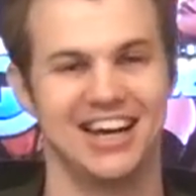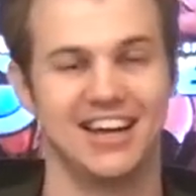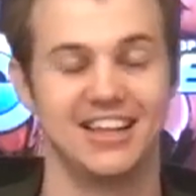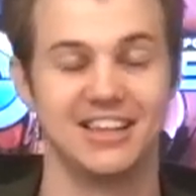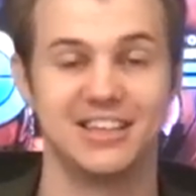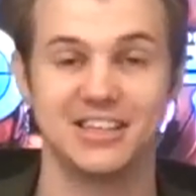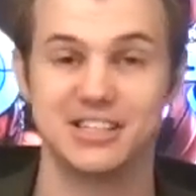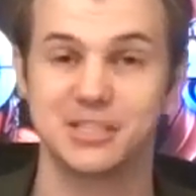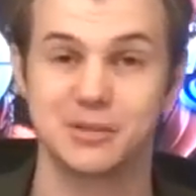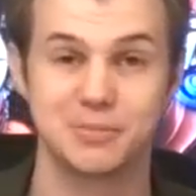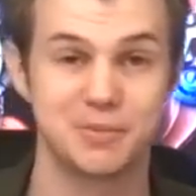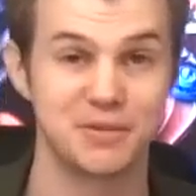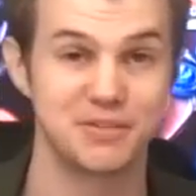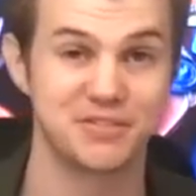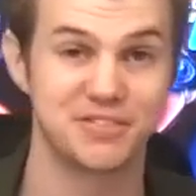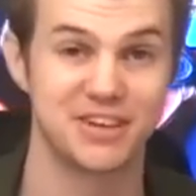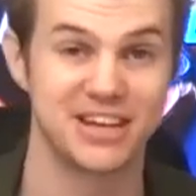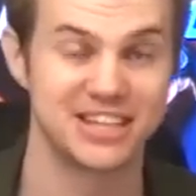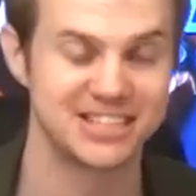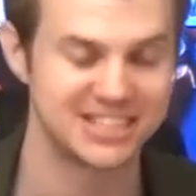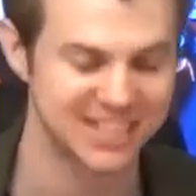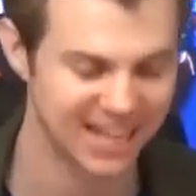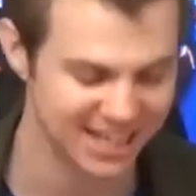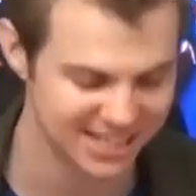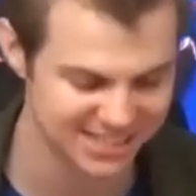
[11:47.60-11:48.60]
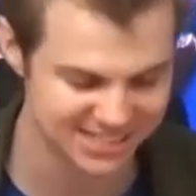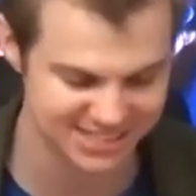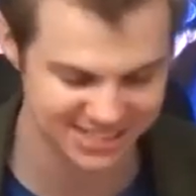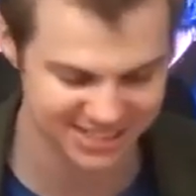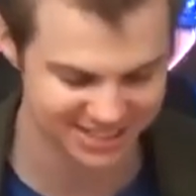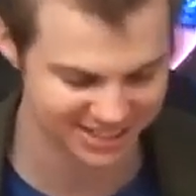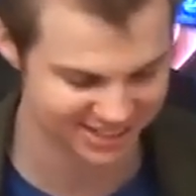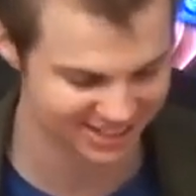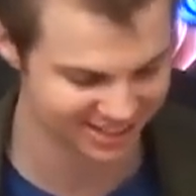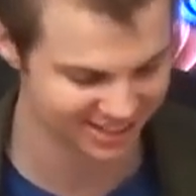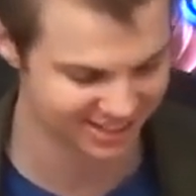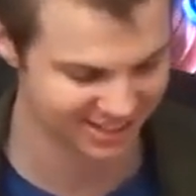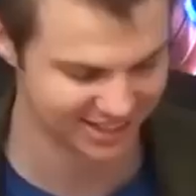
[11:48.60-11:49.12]
This would be
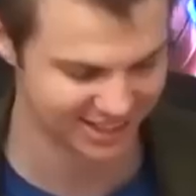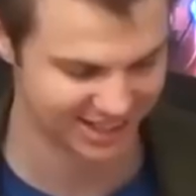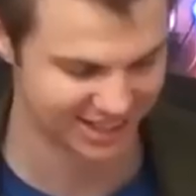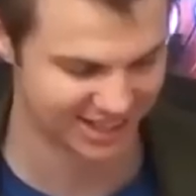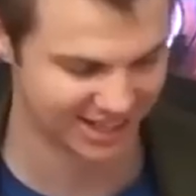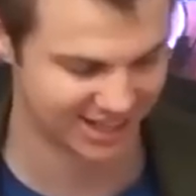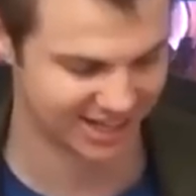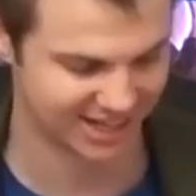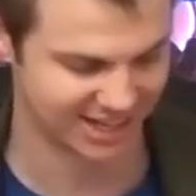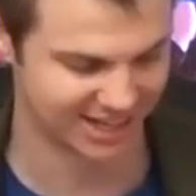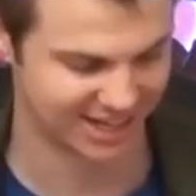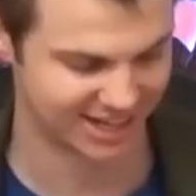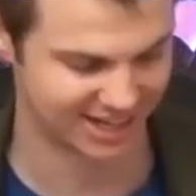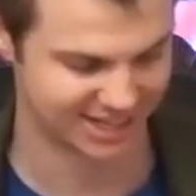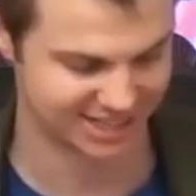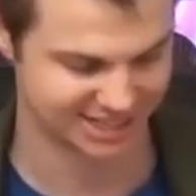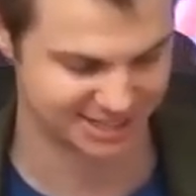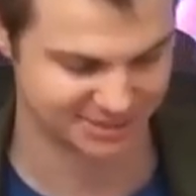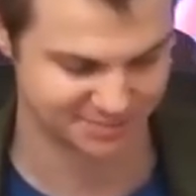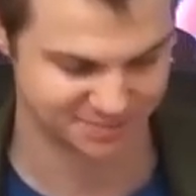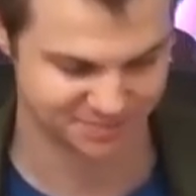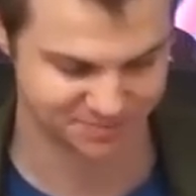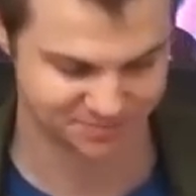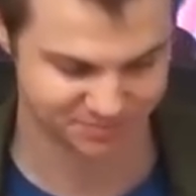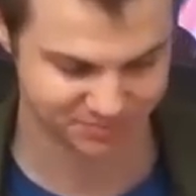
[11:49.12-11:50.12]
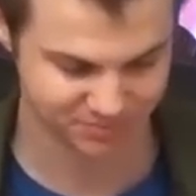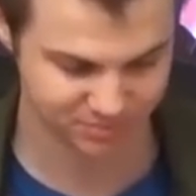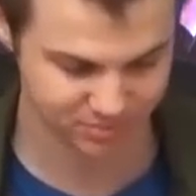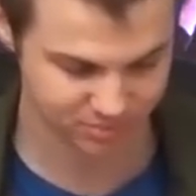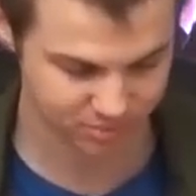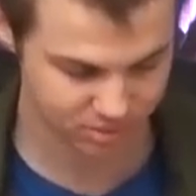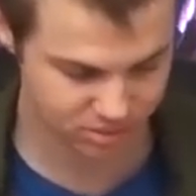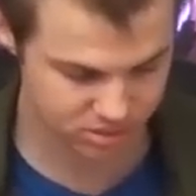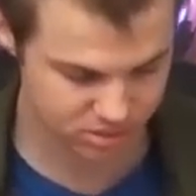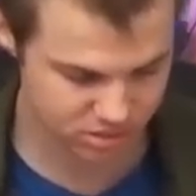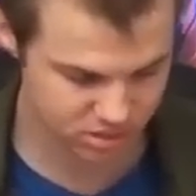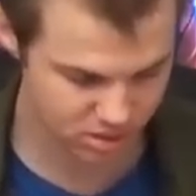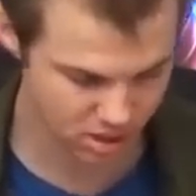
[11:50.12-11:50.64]
fantastic.
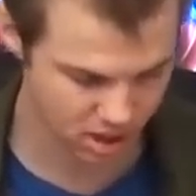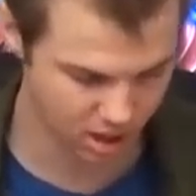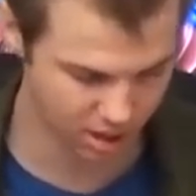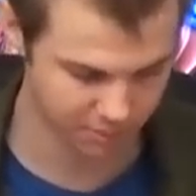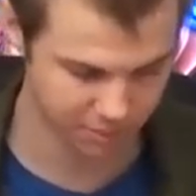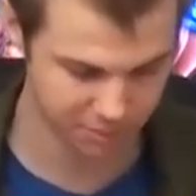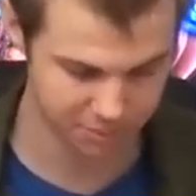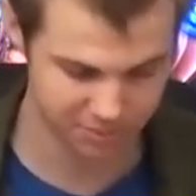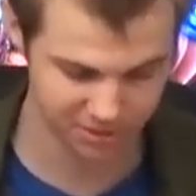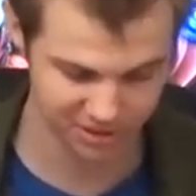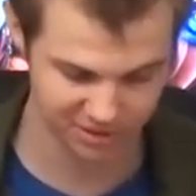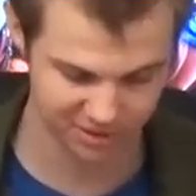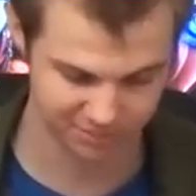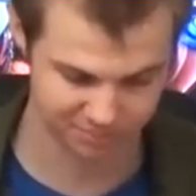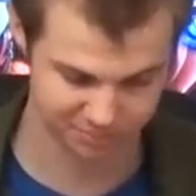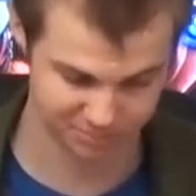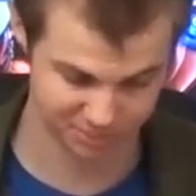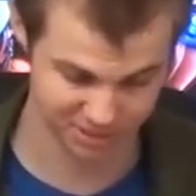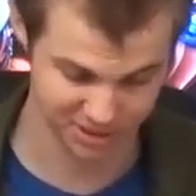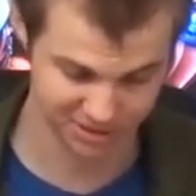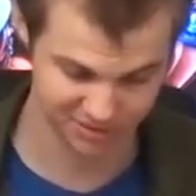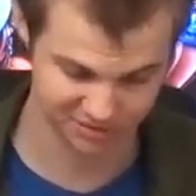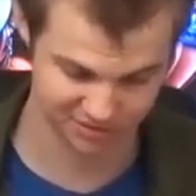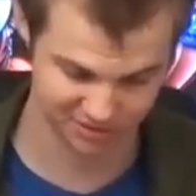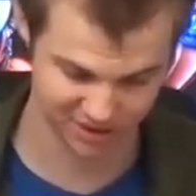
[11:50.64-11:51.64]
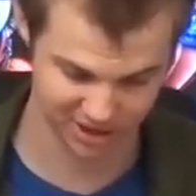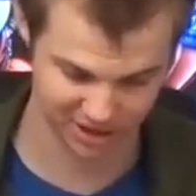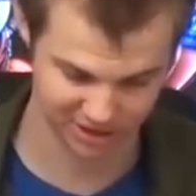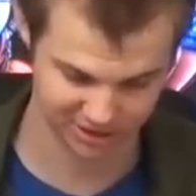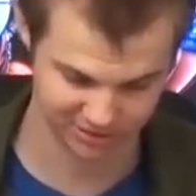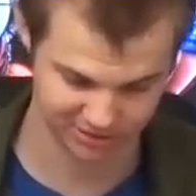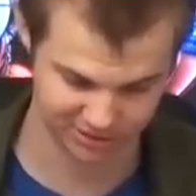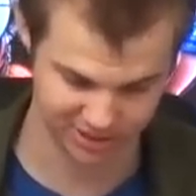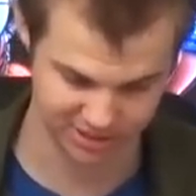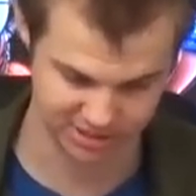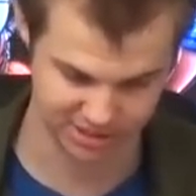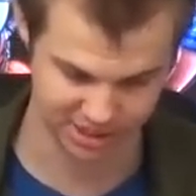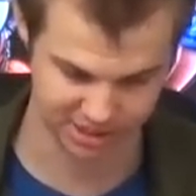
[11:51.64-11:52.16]
I'm a big fan
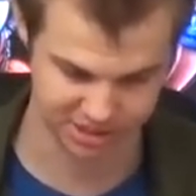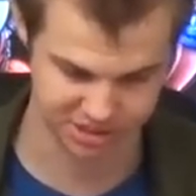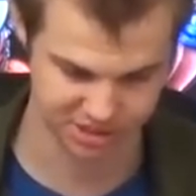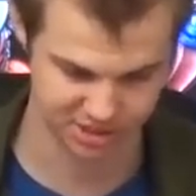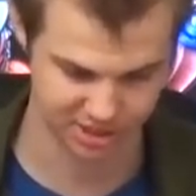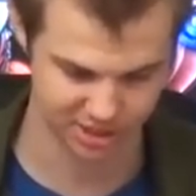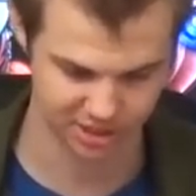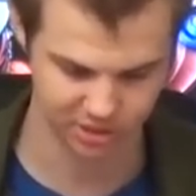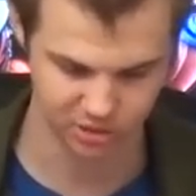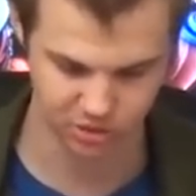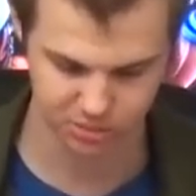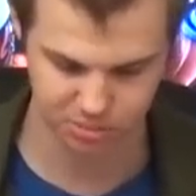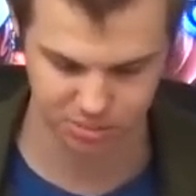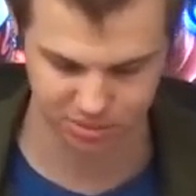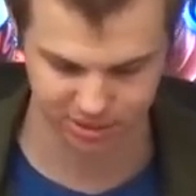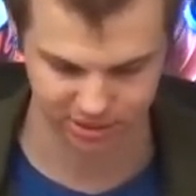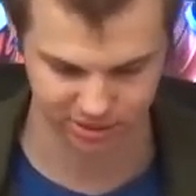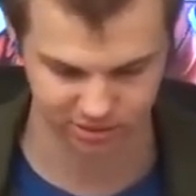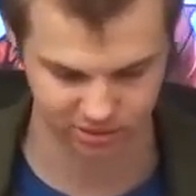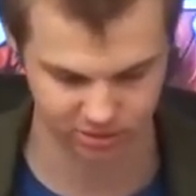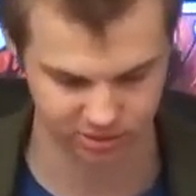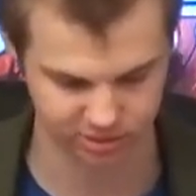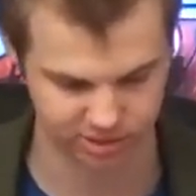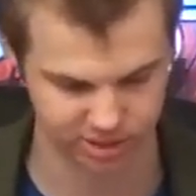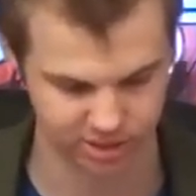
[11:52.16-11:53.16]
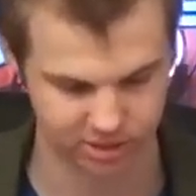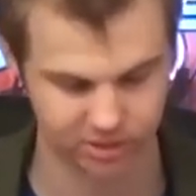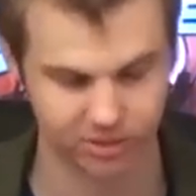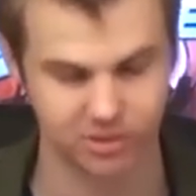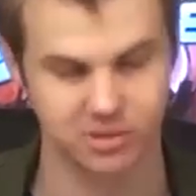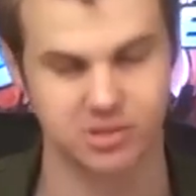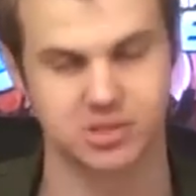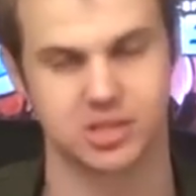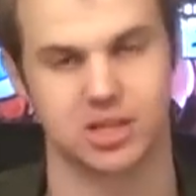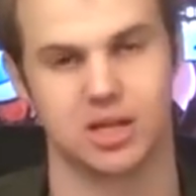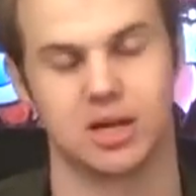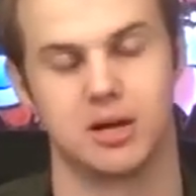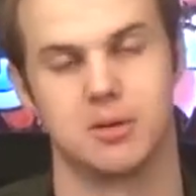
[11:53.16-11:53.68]
of these actually. They look pretty good. They're
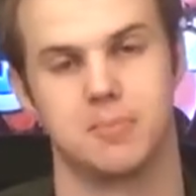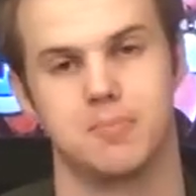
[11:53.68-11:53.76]
not.